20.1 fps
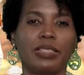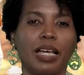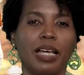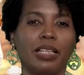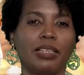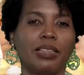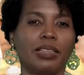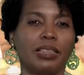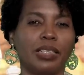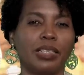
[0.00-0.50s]

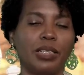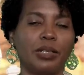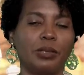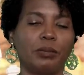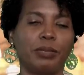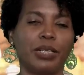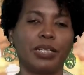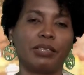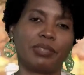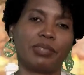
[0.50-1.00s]
a
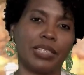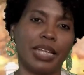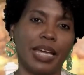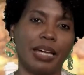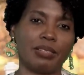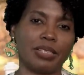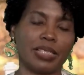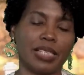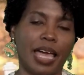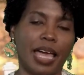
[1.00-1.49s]
little bit of a
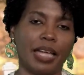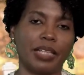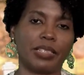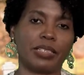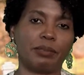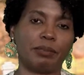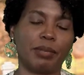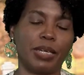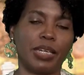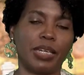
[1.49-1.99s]

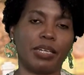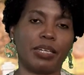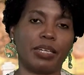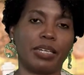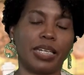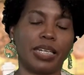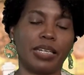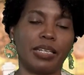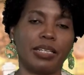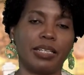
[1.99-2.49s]
downside to me
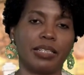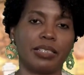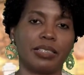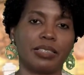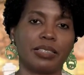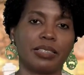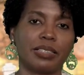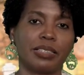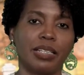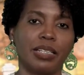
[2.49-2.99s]

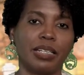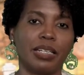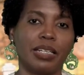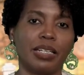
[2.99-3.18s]
is,